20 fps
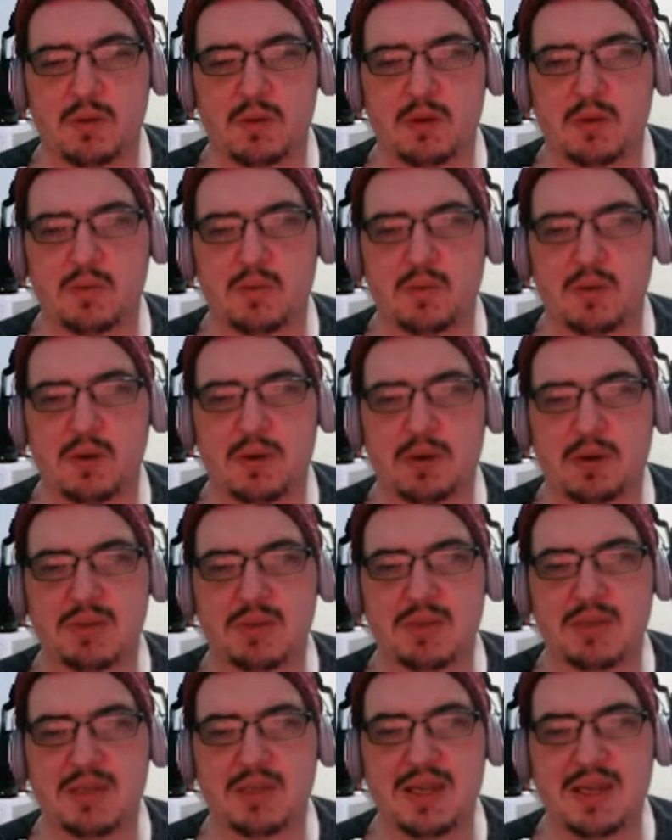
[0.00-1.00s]
We're able to
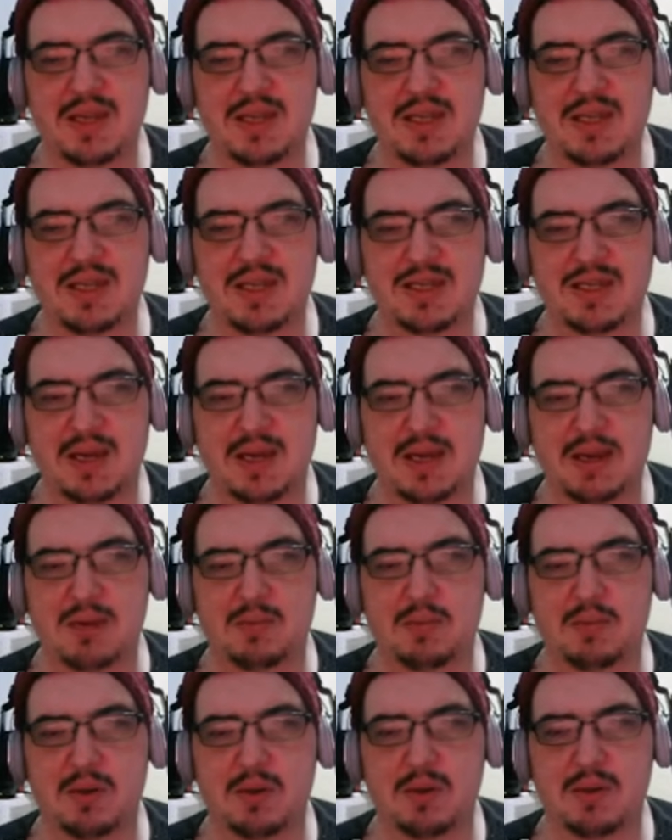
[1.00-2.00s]
take that time. We
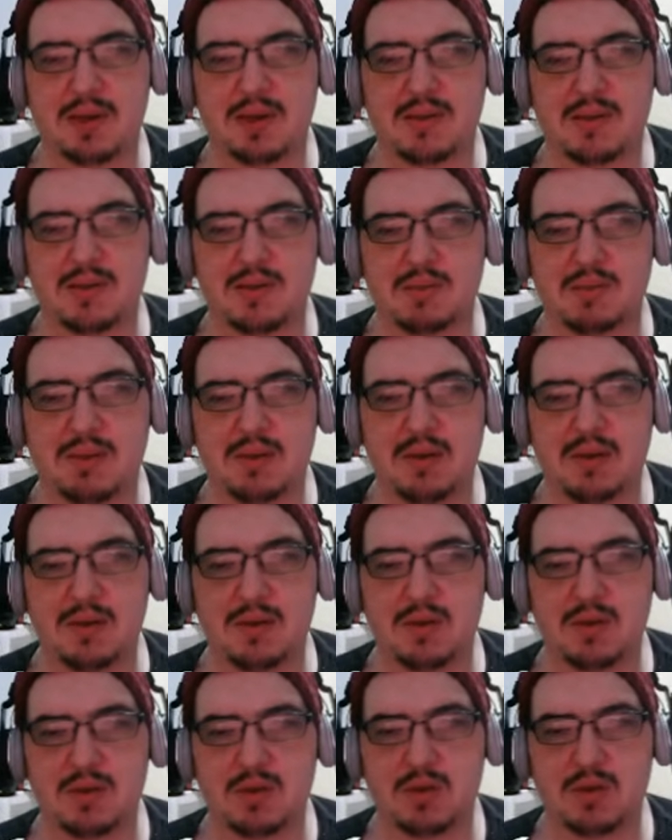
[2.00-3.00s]
don't have to be
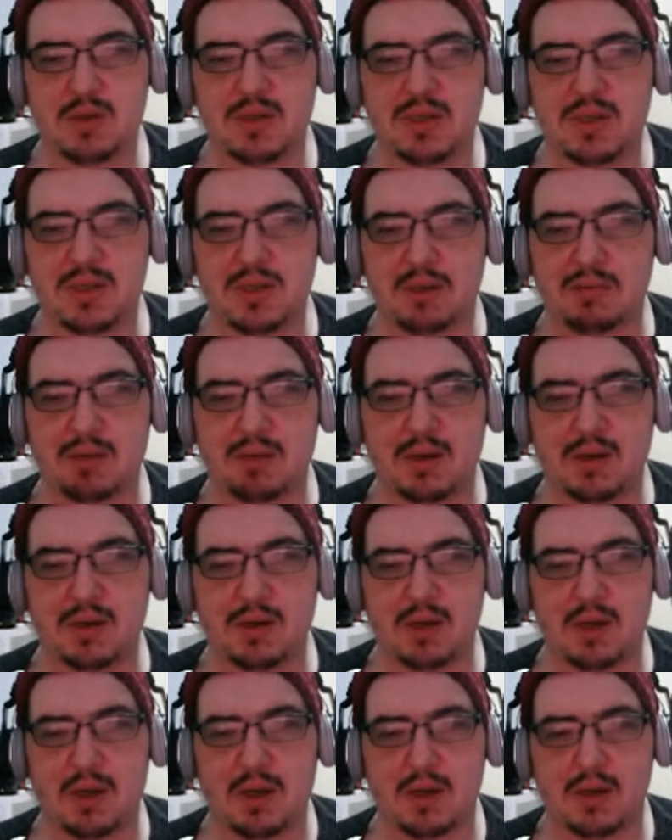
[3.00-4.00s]
stressing about a
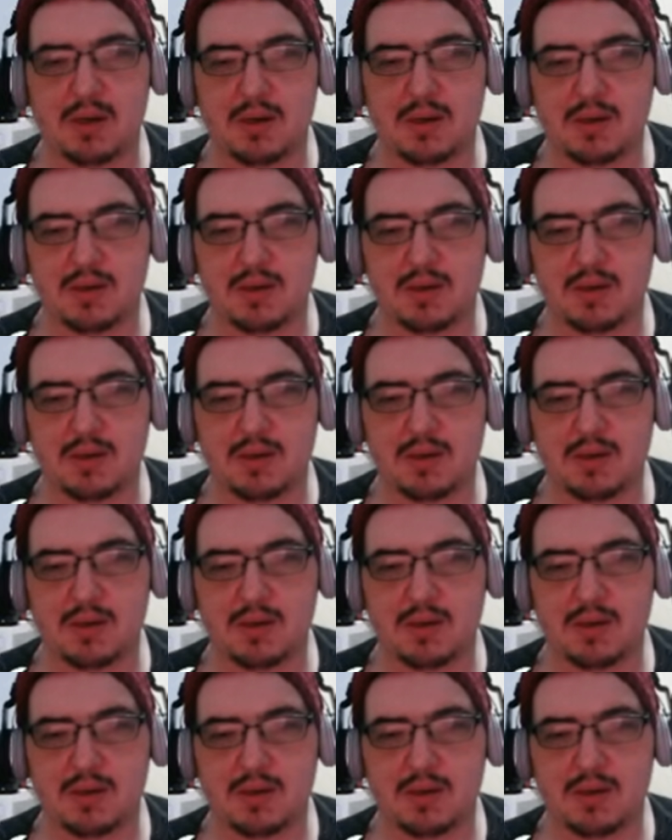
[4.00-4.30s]
clock.